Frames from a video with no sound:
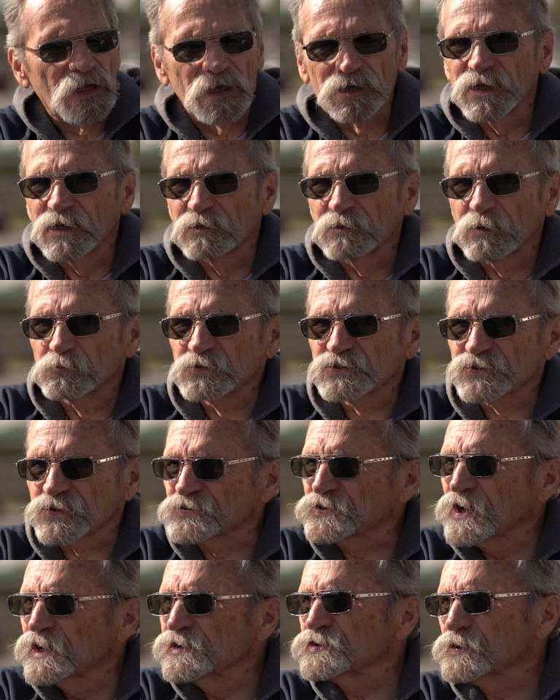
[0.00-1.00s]
And he, it was a
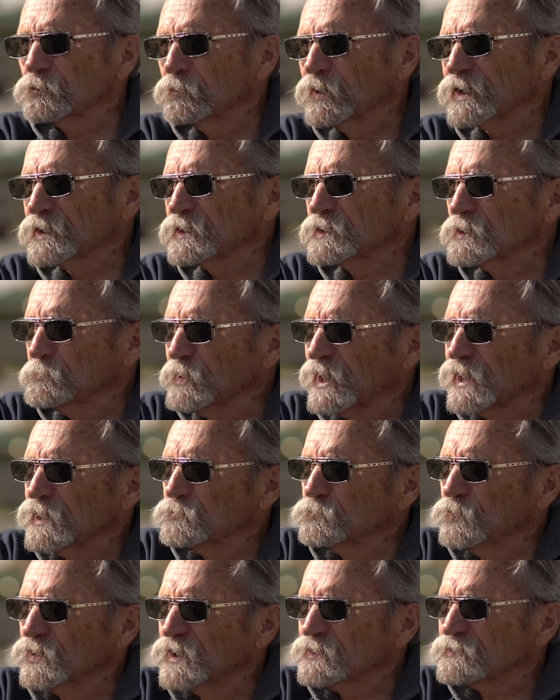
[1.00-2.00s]
station wagon to
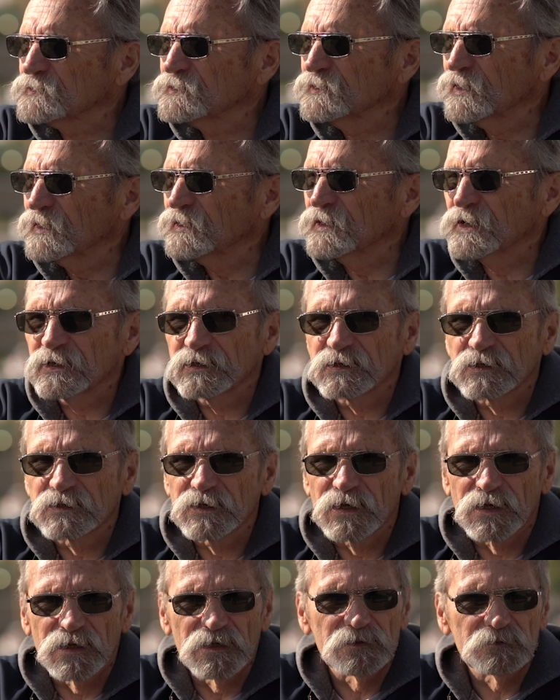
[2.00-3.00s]
begin with, and
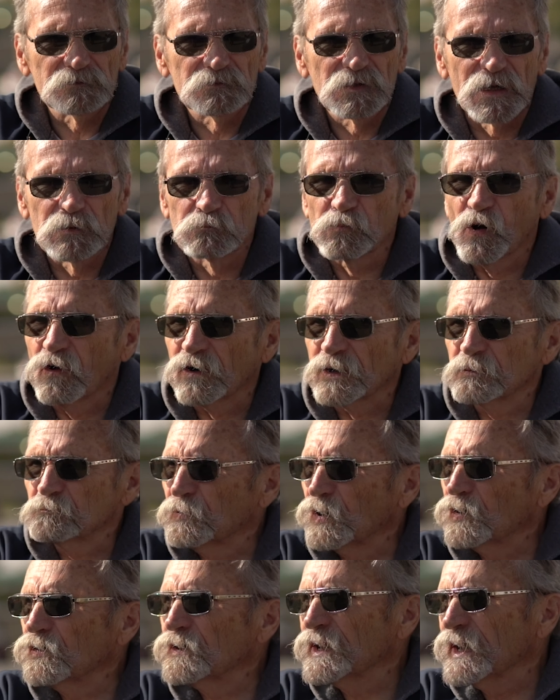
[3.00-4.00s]
he uh, he bought it
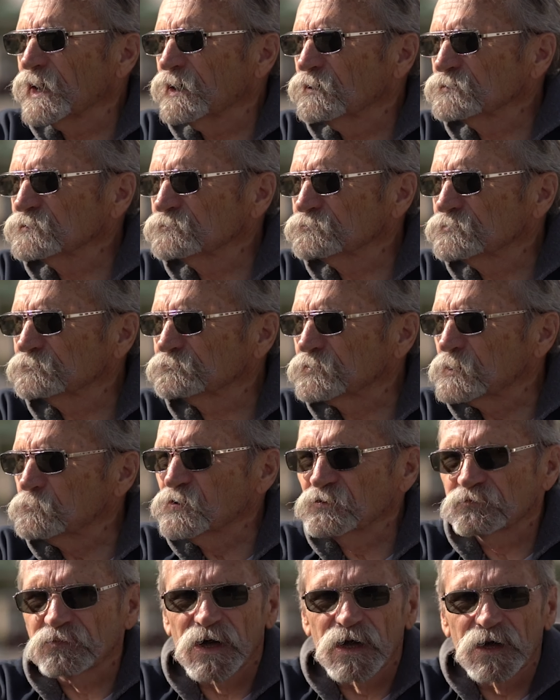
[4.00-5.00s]
burned out from
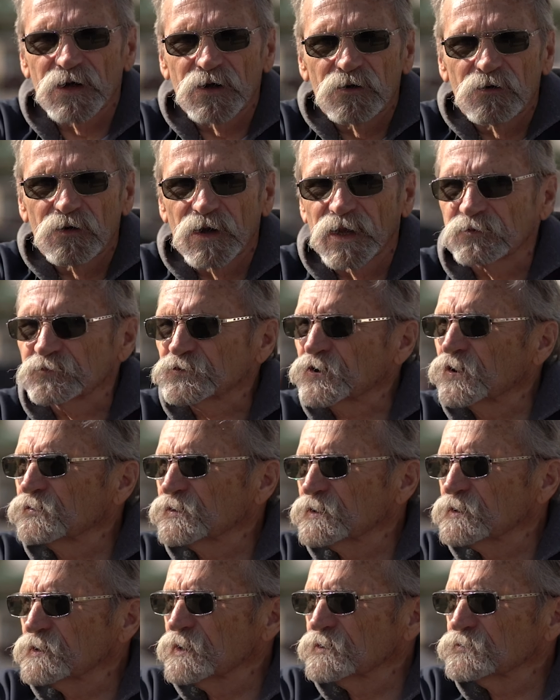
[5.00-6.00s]
a fire and
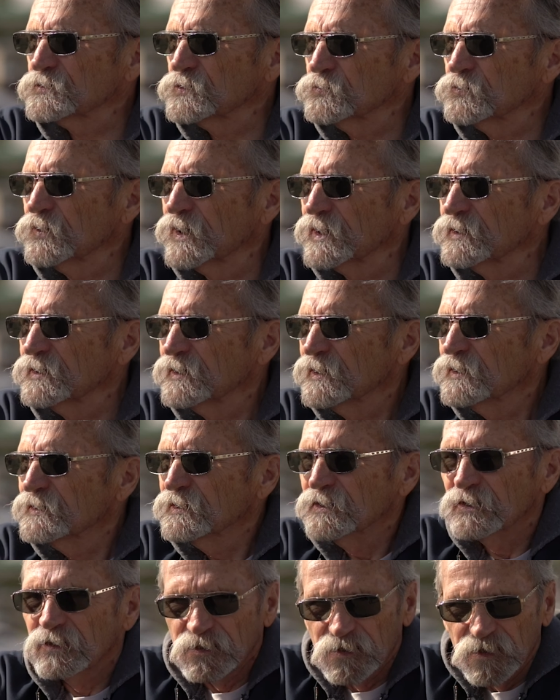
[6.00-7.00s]
turned it into
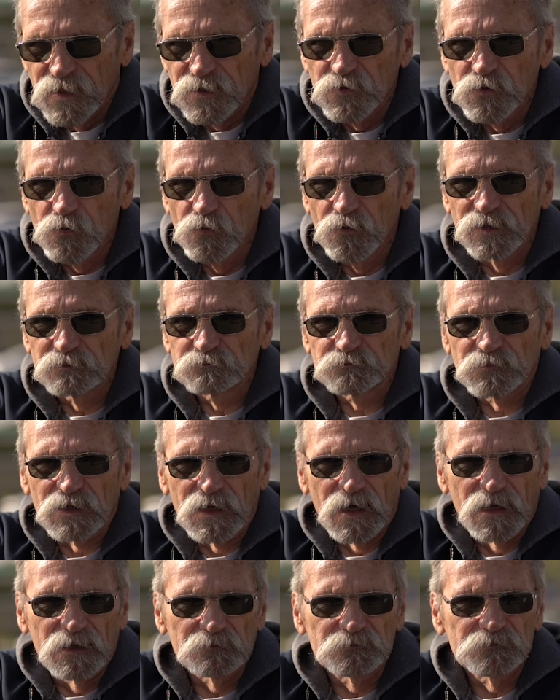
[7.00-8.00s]
a into a
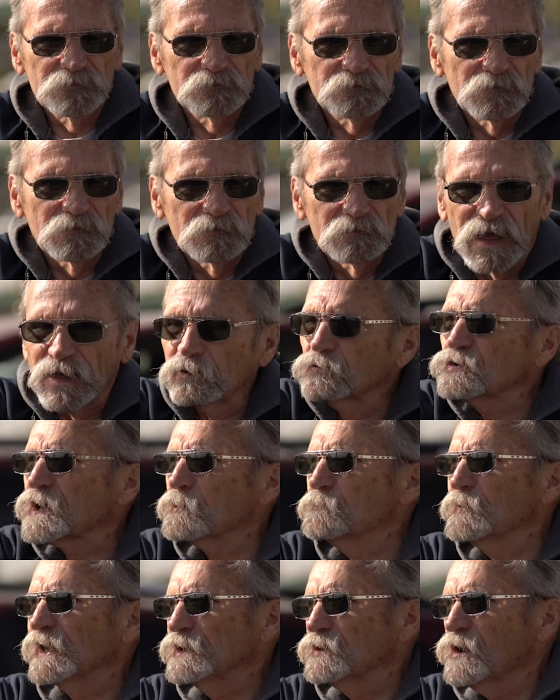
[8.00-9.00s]
uh, El
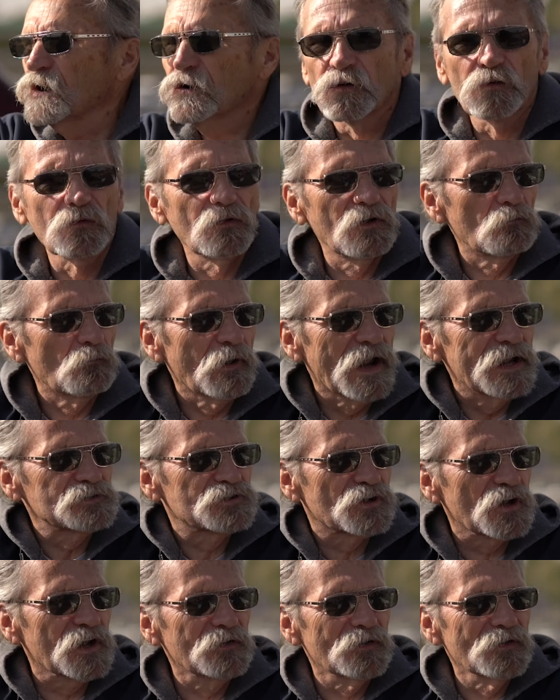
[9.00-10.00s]
Camino or
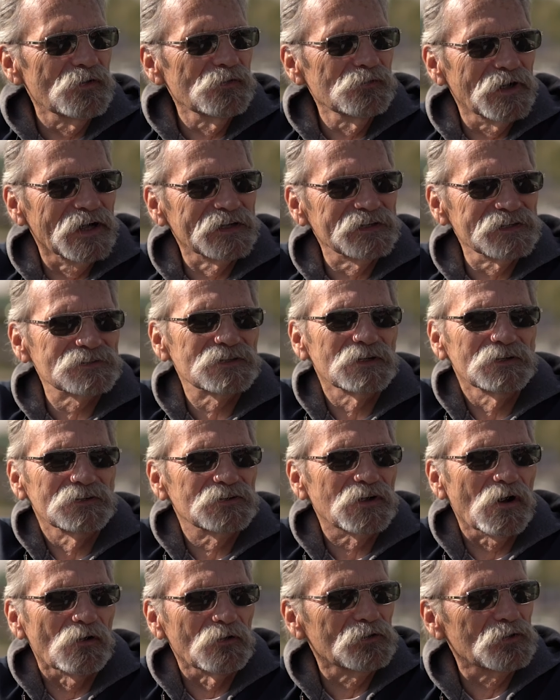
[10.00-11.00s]
Ranchero. I guess you
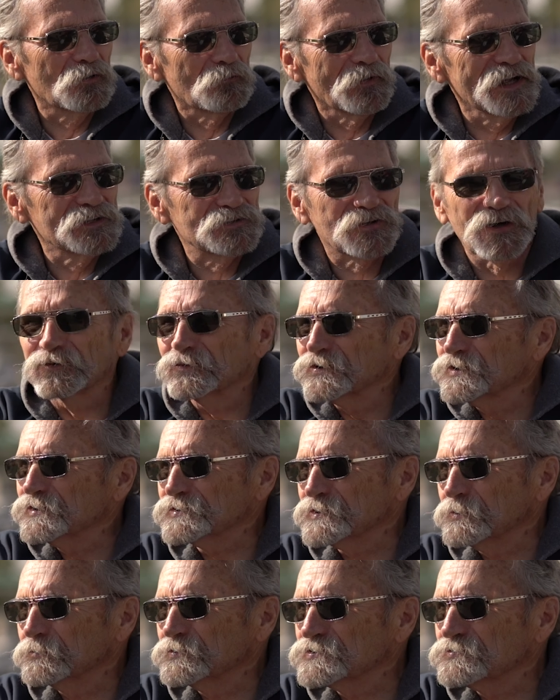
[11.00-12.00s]
could call it a Ranchero
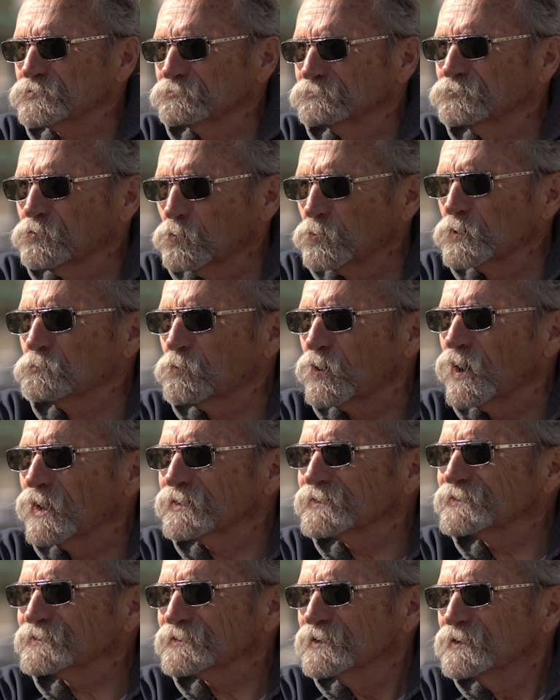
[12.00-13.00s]
because it was Ford
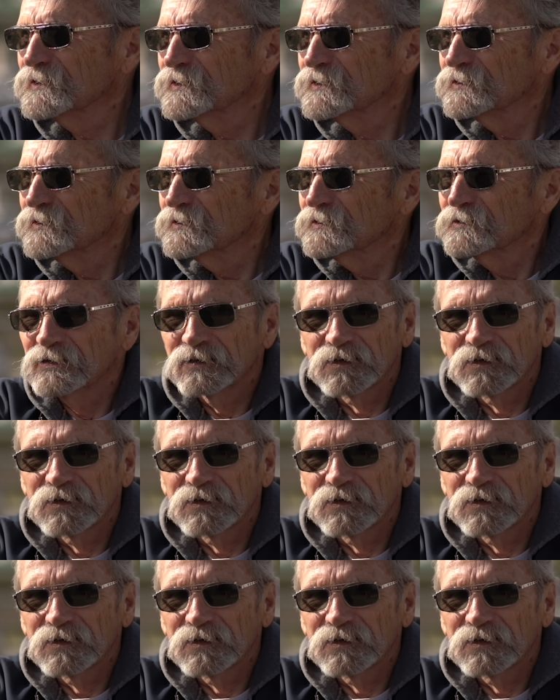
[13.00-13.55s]
product. Okay.